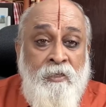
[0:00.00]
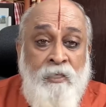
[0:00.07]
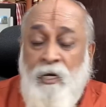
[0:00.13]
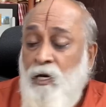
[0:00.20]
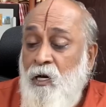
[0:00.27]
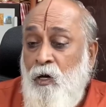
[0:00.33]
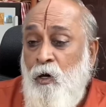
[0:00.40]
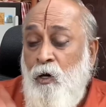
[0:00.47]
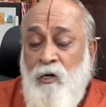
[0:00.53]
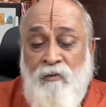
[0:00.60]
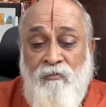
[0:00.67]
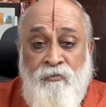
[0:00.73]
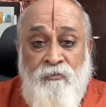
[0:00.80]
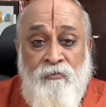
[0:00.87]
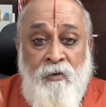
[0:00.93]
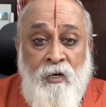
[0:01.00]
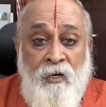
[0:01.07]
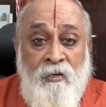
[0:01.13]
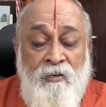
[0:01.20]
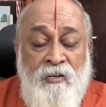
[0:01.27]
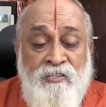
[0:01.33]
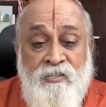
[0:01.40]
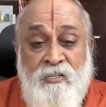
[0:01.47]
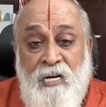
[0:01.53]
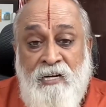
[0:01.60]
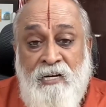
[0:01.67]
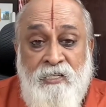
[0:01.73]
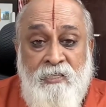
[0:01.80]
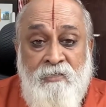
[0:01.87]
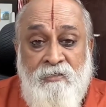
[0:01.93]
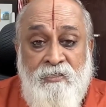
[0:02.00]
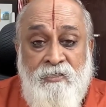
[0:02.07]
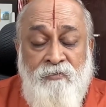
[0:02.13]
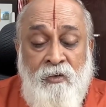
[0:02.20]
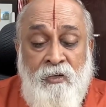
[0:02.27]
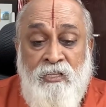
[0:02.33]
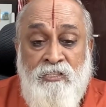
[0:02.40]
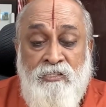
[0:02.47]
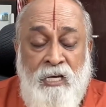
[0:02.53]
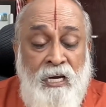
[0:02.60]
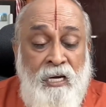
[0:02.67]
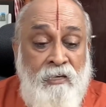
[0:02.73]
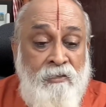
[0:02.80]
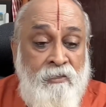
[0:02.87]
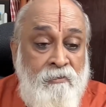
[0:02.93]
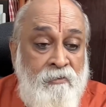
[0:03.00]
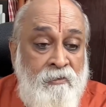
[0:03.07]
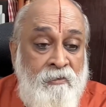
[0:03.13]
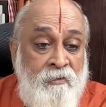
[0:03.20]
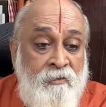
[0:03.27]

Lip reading: There are a lot of distractions for the child.